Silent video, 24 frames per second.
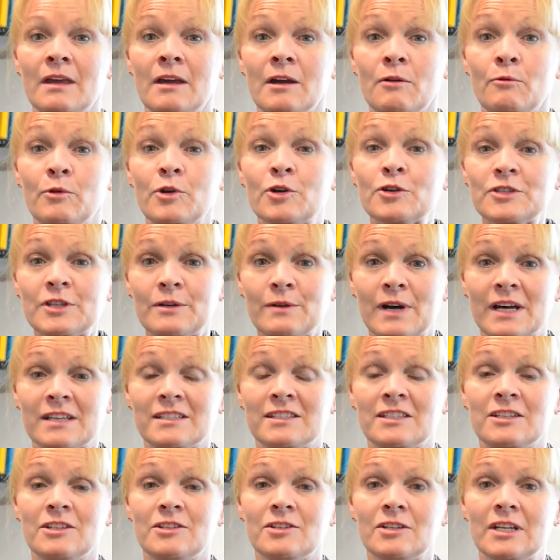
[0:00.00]
We also
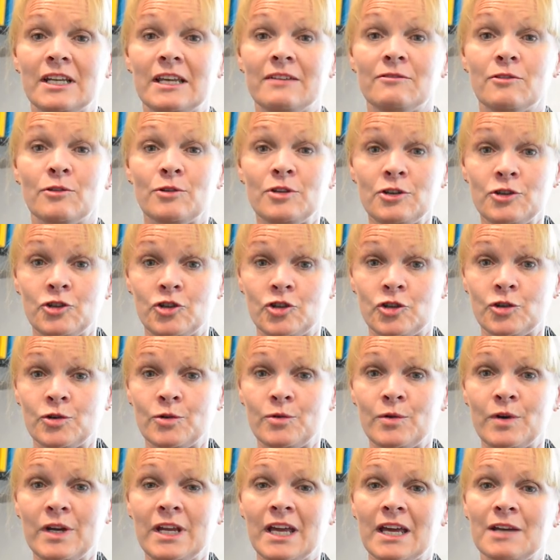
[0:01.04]
ask you to leave all your
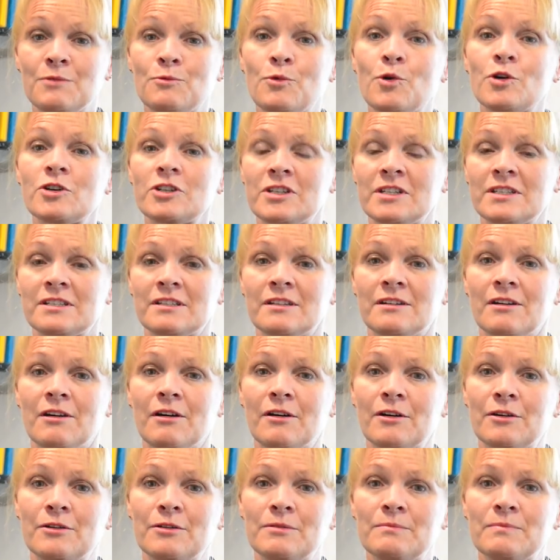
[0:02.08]
jewellery and watches at
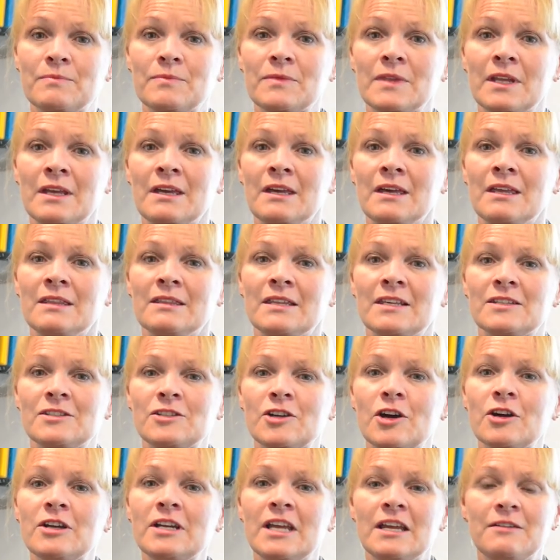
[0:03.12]
home. There's
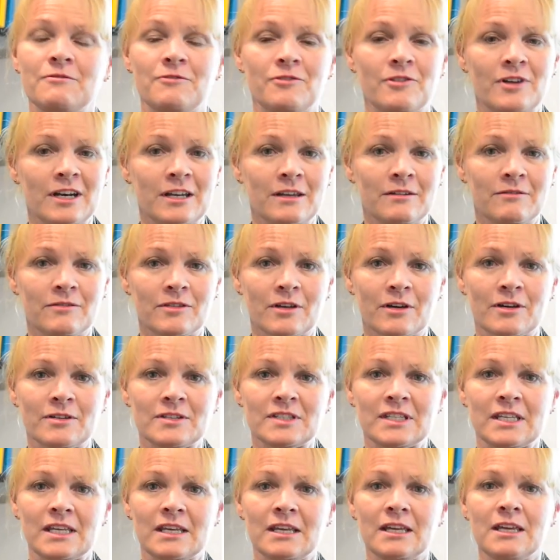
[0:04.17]
no need for any of
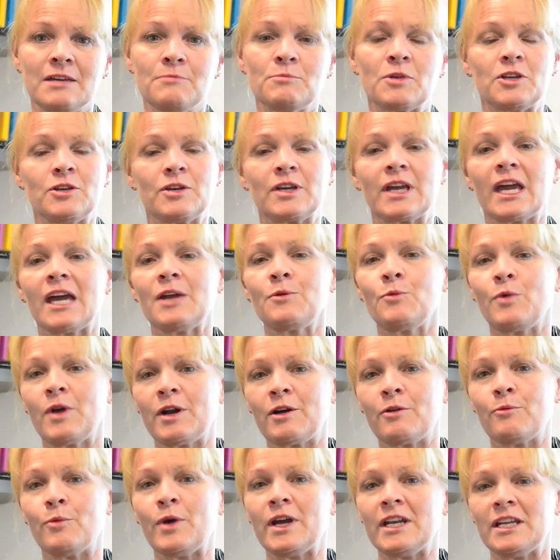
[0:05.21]
those here, but you can
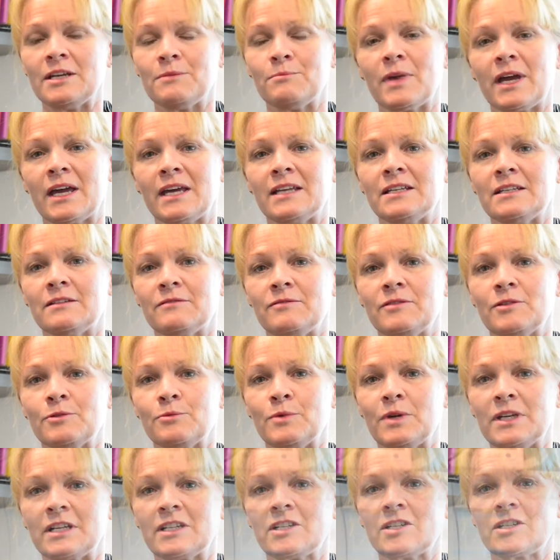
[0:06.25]
wear a wedding band if you
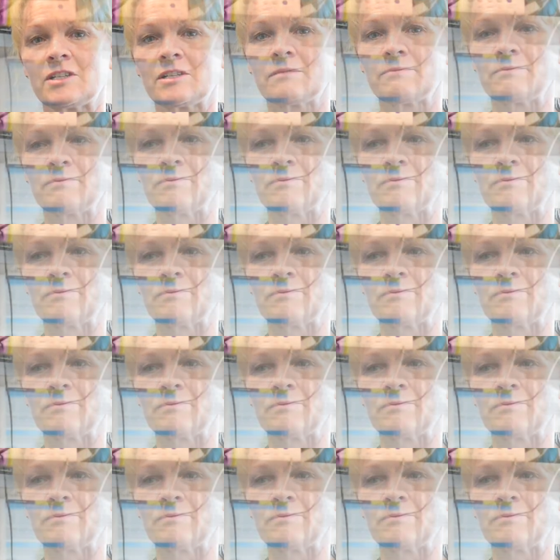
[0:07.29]
wish.